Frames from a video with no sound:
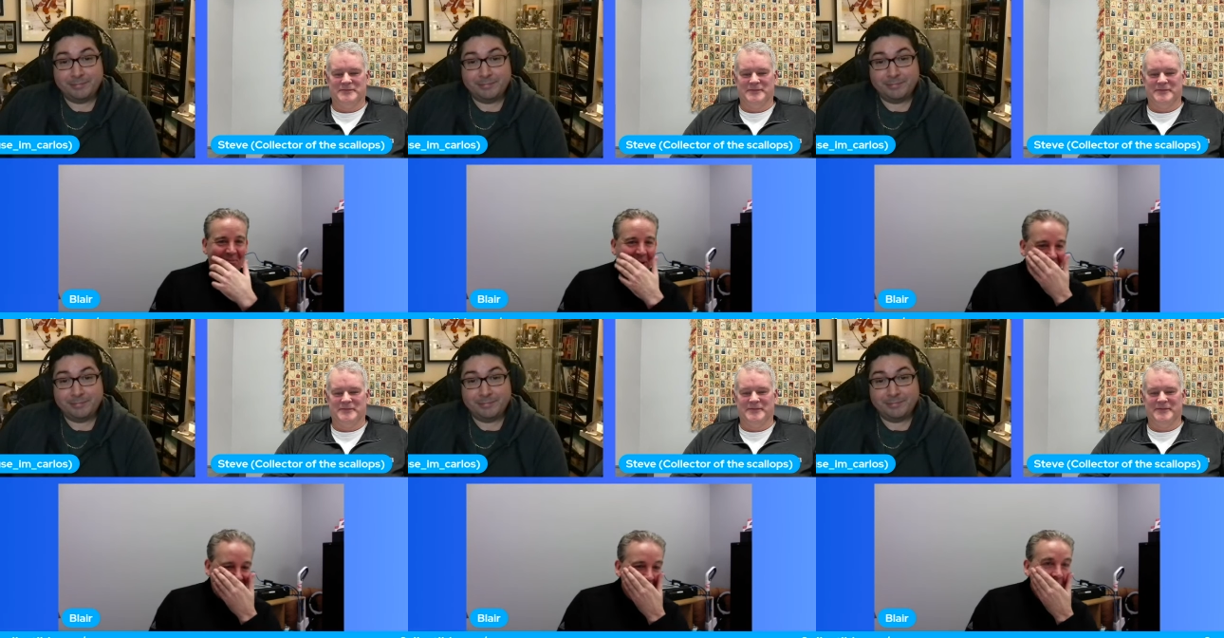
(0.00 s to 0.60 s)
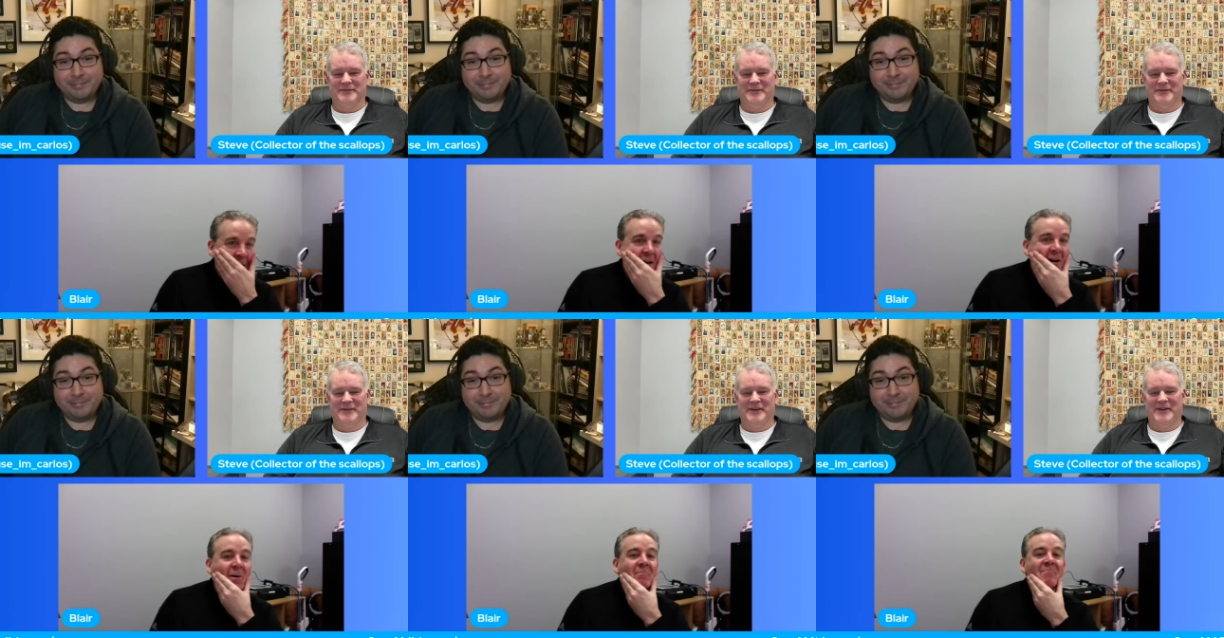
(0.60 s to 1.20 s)
Speaker 1: but yeah.
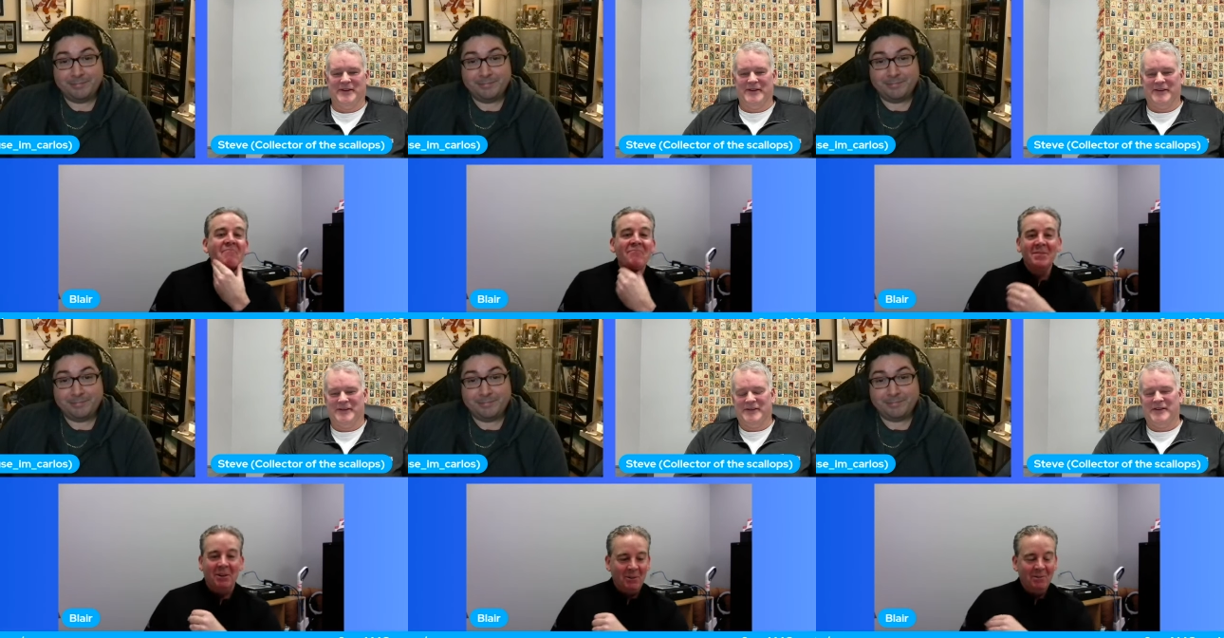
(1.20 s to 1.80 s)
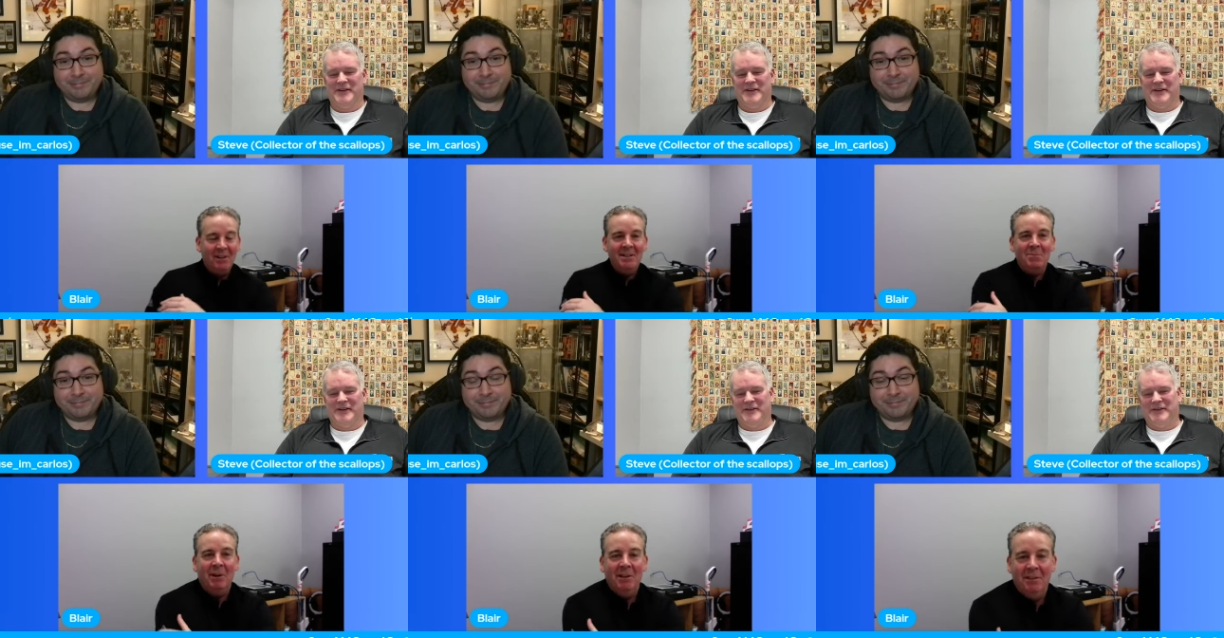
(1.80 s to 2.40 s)
So that's
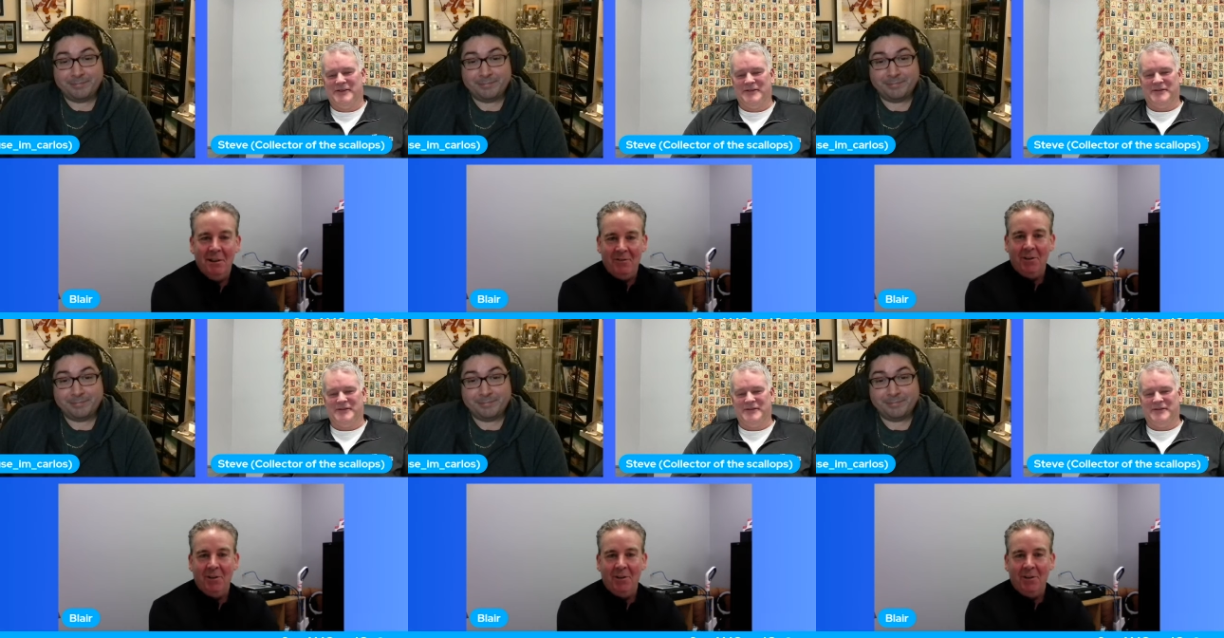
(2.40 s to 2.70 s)
my thought